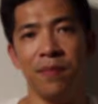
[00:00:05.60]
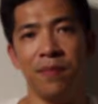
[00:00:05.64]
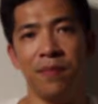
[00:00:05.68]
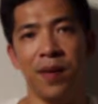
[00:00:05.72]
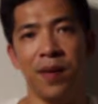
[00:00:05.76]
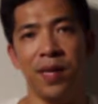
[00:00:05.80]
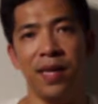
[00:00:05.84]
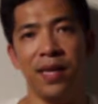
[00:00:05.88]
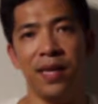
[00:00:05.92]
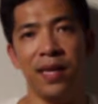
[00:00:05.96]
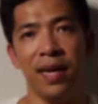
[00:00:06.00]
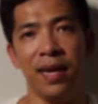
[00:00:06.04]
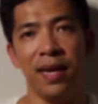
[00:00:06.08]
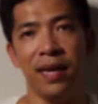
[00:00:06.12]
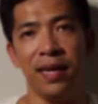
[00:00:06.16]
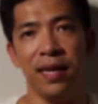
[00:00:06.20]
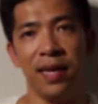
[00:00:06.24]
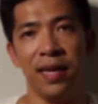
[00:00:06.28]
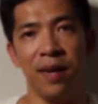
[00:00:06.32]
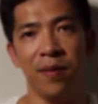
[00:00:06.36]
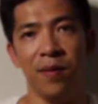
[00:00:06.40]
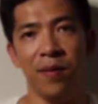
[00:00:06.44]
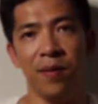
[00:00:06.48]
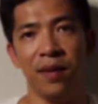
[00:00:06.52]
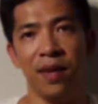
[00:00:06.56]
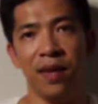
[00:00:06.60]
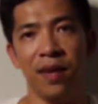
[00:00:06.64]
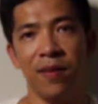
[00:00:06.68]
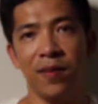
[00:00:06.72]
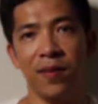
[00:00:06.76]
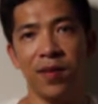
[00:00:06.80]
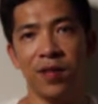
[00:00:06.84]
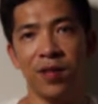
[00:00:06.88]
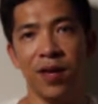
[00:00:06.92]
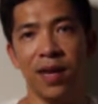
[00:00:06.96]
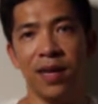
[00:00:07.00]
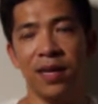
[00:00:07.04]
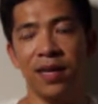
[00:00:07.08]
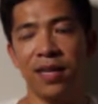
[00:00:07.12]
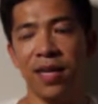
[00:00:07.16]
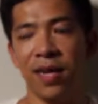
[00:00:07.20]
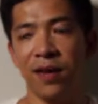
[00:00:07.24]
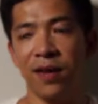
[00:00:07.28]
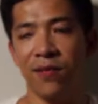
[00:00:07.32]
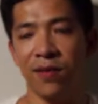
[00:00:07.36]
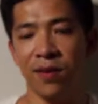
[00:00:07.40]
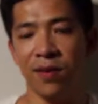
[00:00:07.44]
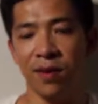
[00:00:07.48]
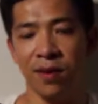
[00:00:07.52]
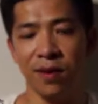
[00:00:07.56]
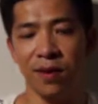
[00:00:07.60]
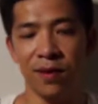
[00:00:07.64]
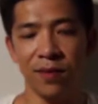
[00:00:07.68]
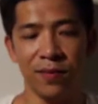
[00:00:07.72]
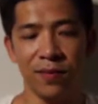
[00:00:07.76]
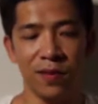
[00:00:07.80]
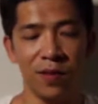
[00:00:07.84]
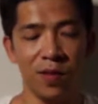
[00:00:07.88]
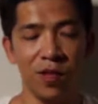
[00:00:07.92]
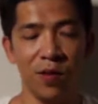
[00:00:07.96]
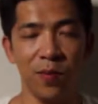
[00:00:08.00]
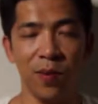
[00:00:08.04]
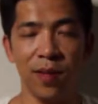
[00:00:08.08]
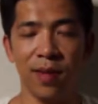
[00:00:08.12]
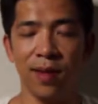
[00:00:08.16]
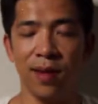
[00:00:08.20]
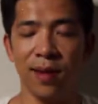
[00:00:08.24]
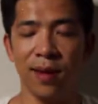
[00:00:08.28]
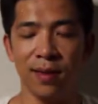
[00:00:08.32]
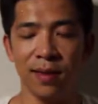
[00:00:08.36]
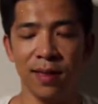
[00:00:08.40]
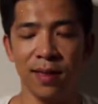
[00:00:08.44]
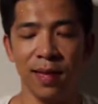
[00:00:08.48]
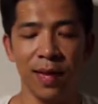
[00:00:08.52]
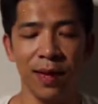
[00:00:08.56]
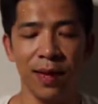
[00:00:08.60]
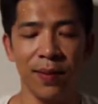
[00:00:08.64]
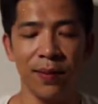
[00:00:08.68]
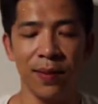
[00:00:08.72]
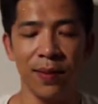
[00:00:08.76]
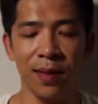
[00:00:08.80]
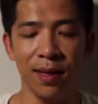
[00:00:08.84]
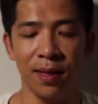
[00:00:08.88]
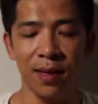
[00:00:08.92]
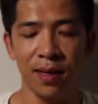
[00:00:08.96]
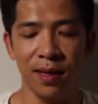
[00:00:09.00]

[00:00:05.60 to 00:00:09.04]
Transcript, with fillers: a, peek at a camera that I've been trying to get for a stupid long time.